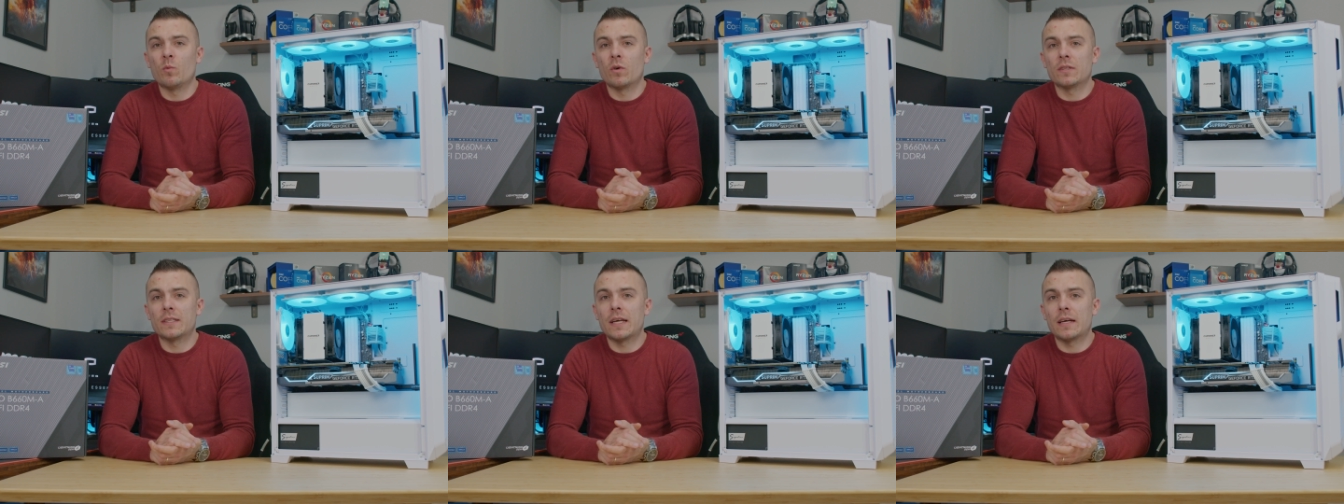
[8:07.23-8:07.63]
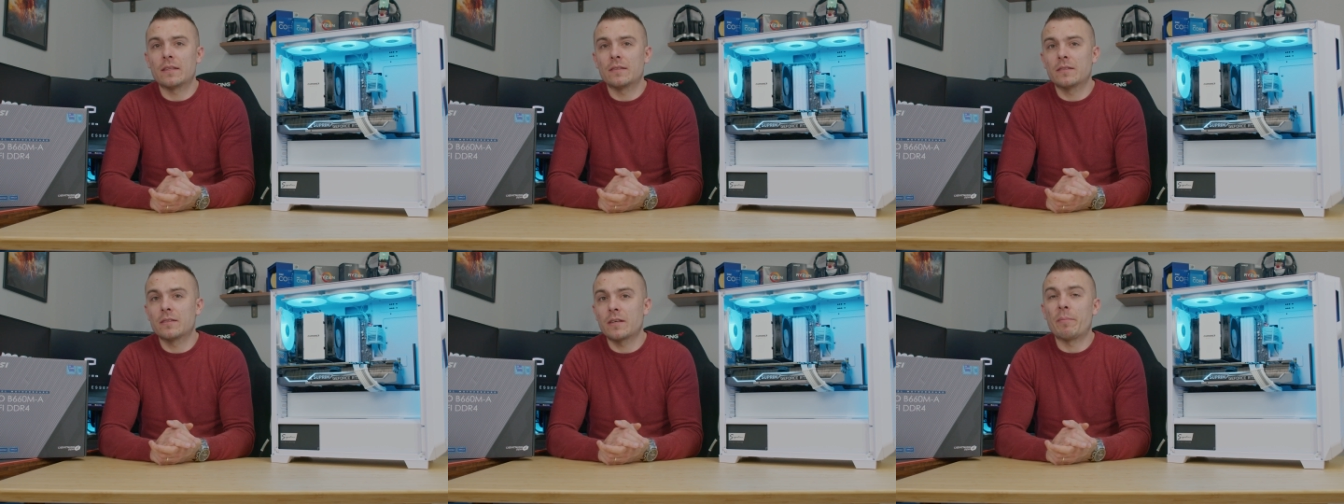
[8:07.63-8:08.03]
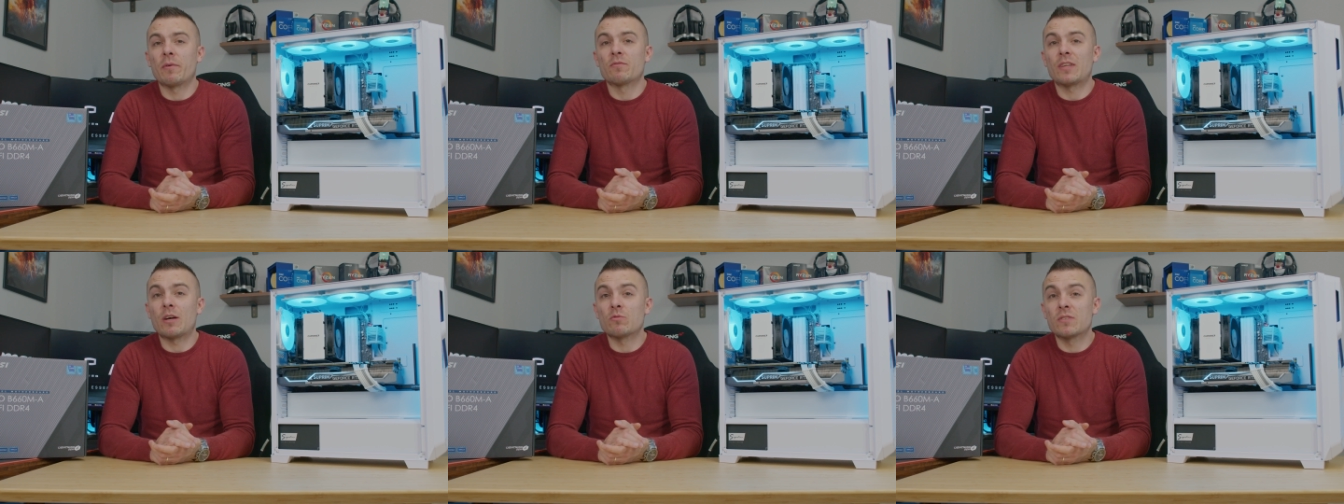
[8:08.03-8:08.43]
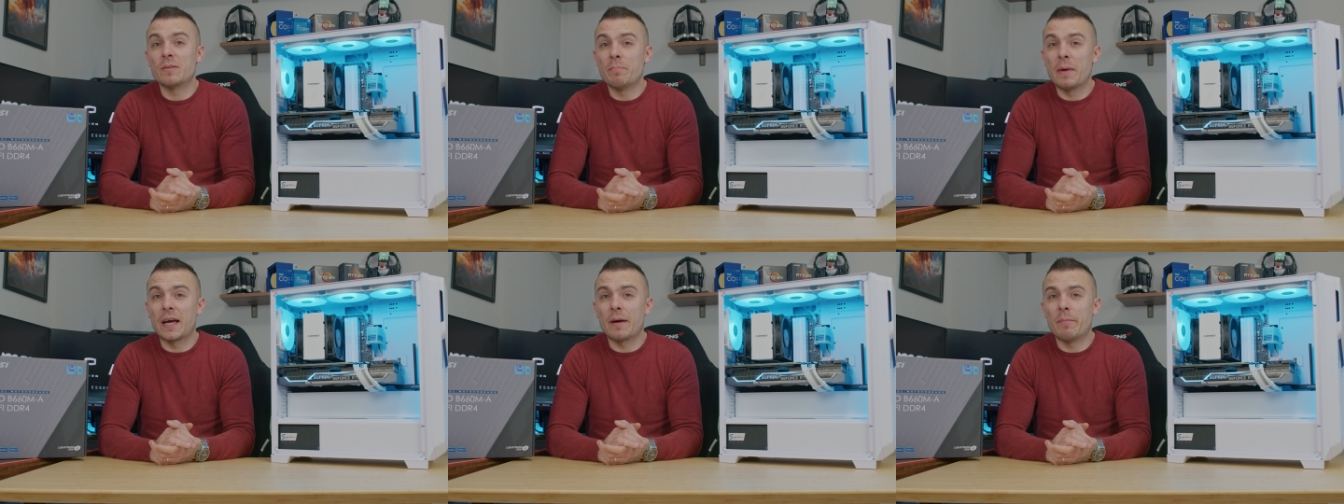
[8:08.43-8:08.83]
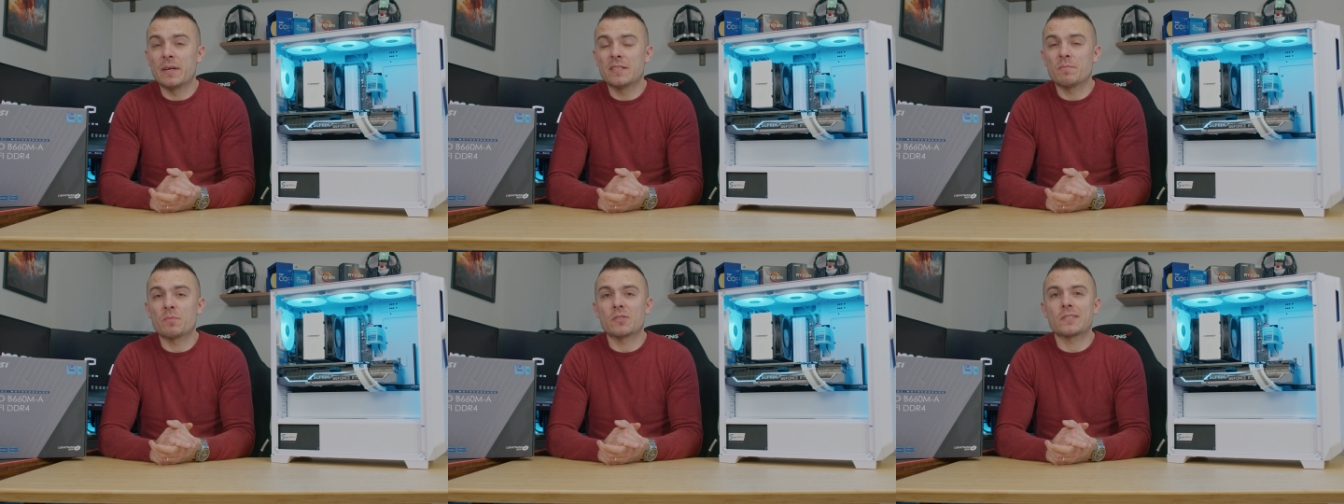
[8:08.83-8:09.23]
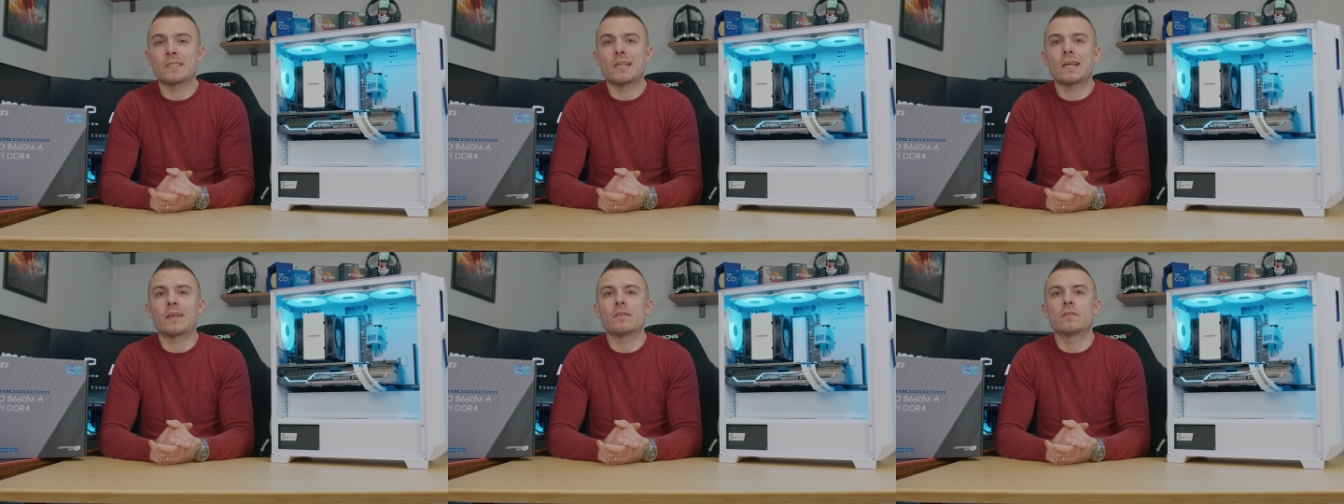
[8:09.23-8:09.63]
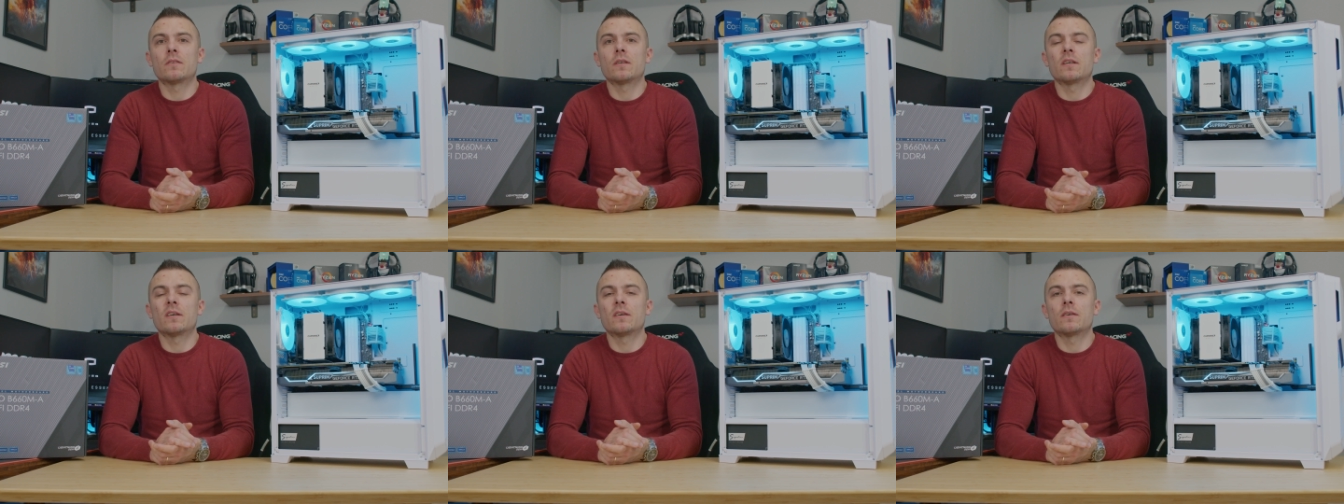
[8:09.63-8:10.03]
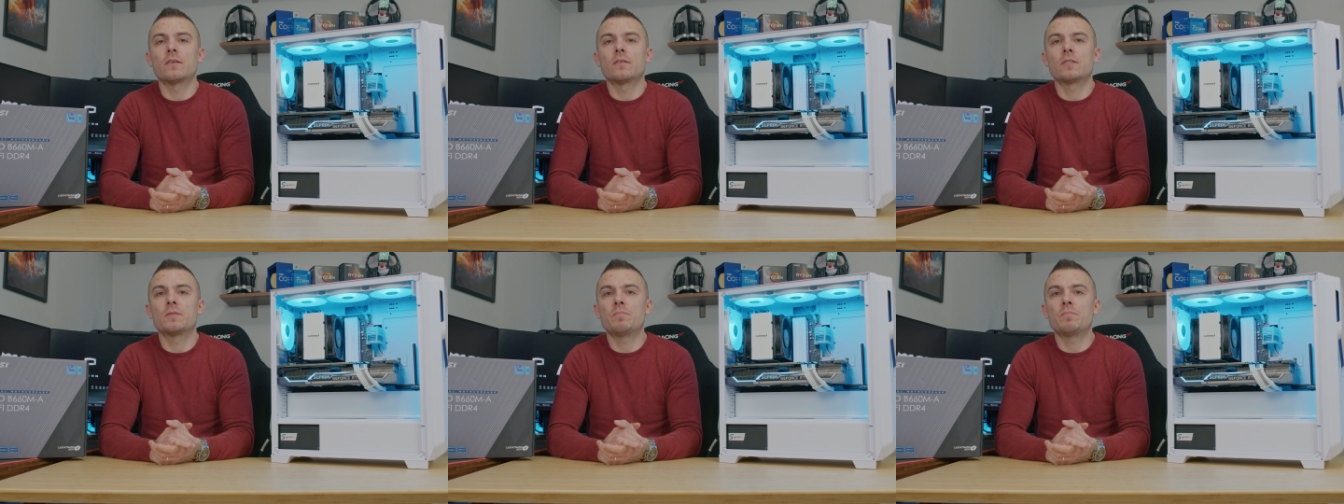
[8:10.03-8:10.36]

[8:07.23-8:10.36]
you want that couple of thousand megabytes per second uh,